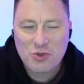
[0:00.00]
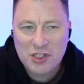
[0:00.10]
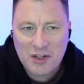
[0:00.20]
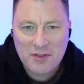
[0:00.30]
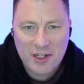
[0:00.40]

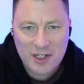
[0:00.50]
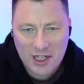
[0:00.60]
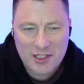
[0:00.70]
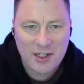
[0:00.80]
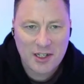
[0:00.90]
safety, I
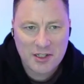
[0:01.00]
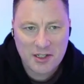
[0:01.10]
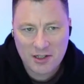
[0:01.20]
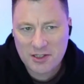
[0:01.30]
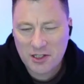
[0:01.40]
guess. Like,
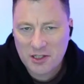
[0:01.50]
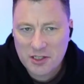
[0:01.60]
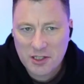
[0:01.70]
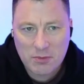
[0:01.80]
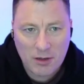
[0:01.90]
there's certainly
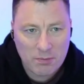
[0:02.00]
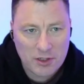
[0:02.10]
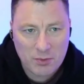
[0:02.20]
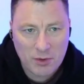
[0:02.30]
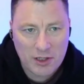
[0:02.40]
some
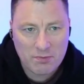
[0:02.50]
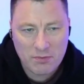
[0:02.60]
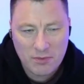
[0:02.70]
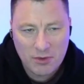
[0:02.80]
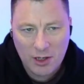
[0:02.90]
companies where
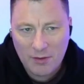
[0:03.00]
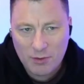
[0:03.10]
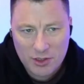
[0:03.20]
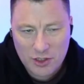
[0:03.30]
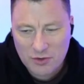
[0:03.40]

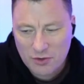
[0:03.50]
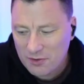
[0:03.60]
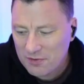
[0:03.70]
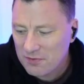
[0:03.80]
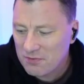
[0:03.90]
everyone just sort
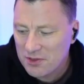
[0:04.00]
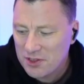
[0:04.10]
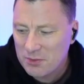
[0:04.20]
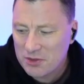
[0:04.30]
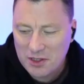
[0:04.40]
of
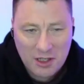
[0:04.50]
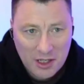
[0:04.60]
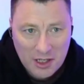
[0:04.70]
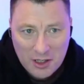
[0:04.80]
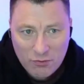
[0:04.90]
seems to
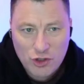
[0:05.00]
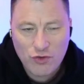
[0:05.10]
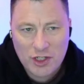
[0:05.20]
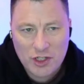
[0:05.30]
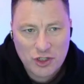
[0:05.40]

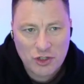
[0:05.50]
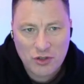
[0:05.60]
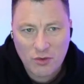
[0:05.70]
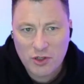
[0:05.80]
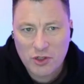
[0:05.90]
retrench and
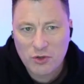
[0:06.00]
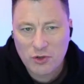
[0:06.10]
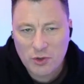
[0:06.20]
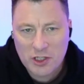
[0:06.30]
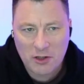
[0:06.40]
not want to talk
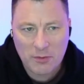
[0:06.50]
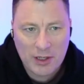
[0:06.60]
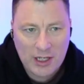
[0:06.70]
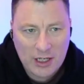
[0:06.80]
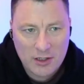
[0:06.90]
to each other about
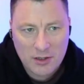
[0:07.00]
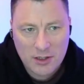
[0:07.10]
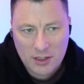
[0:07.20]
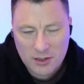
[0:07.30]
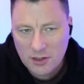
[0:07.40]
that kind of
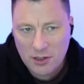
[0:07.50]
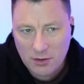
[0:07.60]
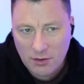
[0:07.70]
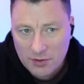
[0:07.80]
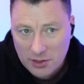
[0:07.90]
thing. So,
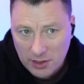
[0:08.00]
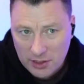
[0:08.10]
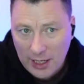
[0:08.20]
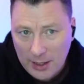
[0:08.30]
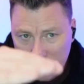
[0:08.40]
obviously
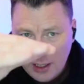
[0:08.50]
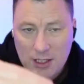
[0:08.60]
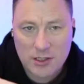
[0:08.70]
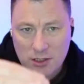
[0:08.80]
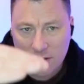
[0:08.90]
adapt
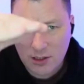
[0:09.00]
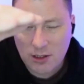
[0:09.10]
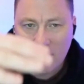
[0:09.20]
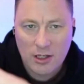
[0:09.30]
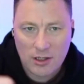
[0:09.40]
that to the
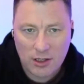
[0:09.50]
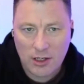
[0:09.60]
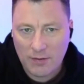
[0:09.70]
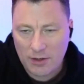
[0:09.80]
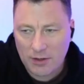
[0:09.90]

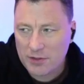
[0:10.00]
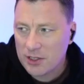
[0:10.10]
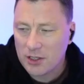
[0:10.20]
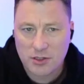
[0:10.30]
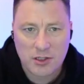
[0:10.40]
level of
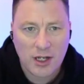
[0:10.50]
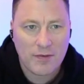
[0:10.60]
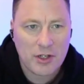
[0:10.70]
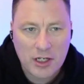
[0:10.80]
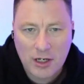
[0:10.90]
such that you have
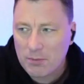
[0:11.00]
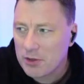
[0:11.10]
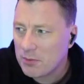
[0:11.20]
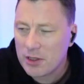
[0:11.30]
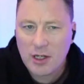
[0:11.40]
in your company.
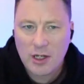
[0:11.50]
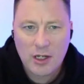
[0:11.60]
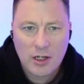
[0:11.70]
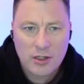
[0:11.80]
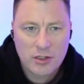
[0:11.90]
But
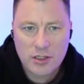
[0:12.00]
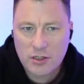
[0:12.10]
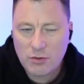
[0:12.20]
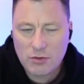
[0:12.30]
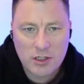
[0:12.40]
just
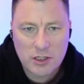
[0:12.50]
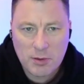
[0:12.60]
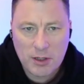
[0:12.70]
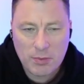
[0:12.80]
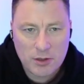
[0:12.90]
talk to these
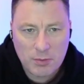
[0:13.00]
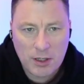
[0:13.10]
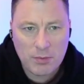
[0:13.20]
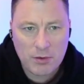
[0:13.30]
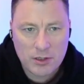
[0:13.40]
people as
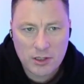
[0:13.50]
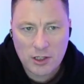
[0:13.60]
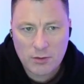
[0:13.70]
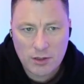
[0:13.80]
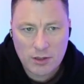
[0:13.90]
people and
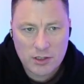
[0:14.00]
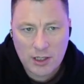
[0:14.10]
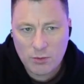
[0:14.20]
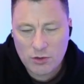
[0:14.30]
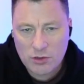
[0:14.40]
start to
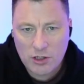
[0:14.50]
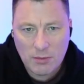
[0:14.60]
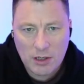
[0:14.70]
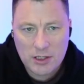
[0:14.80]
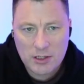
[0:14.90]
understand what's on their
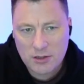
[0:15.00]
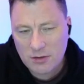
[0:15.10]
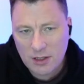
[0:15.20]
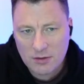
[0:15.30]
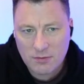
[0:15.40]
minds,
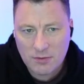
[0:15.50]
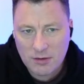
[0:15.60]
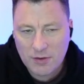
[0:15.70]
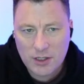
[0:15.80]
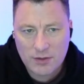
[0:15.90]
and
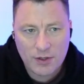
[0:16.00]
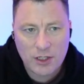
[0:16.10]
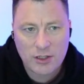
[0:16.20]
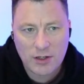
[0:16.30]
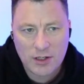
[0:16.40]
vice
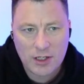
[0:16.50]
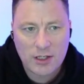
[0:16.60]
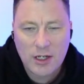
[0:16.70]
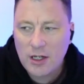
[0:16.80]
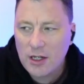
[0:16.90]
versa. I think it
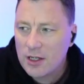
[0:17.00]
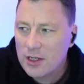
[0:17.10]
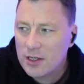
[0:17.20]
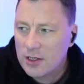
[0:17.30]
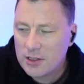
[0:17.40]

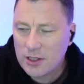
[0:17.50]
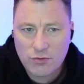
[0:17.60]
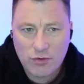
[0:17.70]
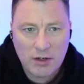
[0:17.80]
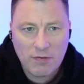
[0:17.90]
sounds
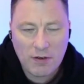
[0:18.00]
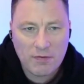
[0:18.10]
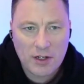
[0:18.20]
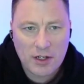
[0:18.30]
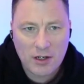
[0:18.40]
really
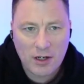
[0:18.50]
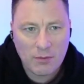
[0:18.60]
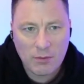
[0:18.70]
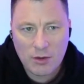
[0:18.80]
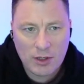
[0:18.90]
fluffy and like,
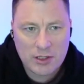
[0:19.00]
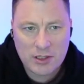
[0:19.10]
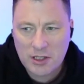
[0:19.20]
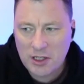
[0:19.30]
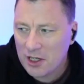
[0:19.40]
well, where's
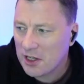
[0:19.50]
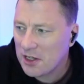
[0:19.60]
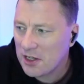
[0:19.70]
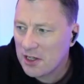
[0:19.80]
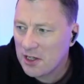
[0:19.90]
the
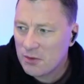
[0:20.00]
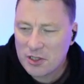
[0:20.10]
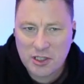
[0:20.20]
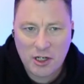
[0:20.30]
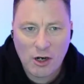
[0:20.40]

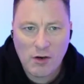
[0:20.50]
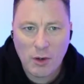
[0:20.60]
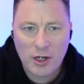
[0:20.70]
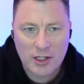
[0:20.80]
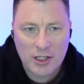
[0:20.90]

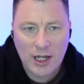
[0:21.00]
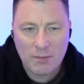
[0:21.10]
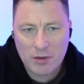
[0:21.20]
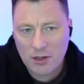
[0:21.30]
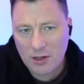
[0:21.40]
ROI on that?
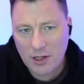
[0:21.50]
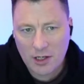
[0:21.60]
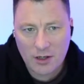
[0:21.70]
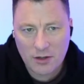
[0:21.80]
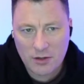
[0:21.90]
But like,
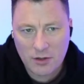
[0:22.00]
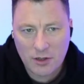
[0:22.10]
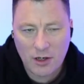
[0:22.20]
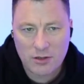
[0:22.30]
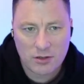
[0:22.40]
you
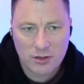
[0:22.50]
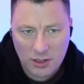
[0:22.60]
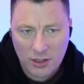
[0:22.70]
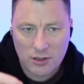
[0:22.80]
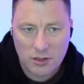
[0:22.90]
can't
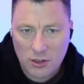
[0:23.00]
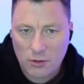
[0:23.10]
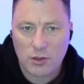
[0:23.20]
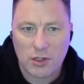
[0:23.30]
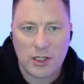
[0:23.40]
start to do
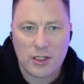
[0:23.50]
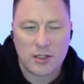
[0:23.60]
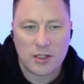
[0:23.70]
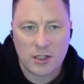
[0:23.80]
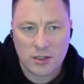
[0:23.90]
all of the other
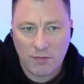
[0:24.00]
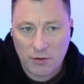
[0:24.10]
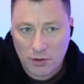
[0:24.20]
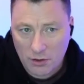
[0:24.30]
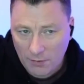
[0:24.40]
things if
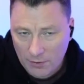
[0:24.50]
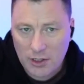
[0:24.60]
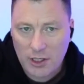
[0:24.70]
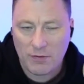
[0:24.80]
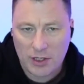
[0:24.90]
you're in
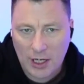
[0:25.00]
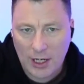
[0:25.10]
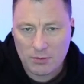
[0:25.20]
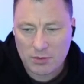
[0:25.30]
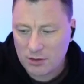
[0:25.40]
different
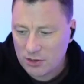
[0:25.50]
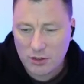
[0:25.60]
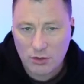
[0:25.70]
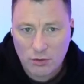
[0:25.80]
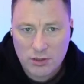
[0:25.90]
camps. So just
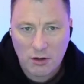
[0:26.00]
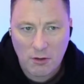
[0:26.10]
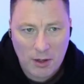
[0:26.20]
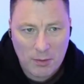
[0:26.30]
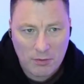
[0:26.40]
talk to these
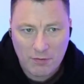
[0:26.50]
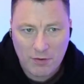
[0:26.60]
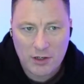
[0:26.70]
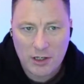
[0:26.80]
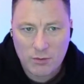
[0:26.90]
people,
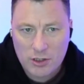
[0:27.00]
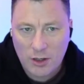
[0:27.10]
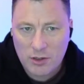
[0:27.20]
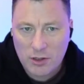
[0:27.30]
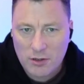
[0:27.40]
find out what's
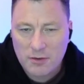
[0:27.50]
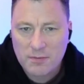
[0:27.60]
going on.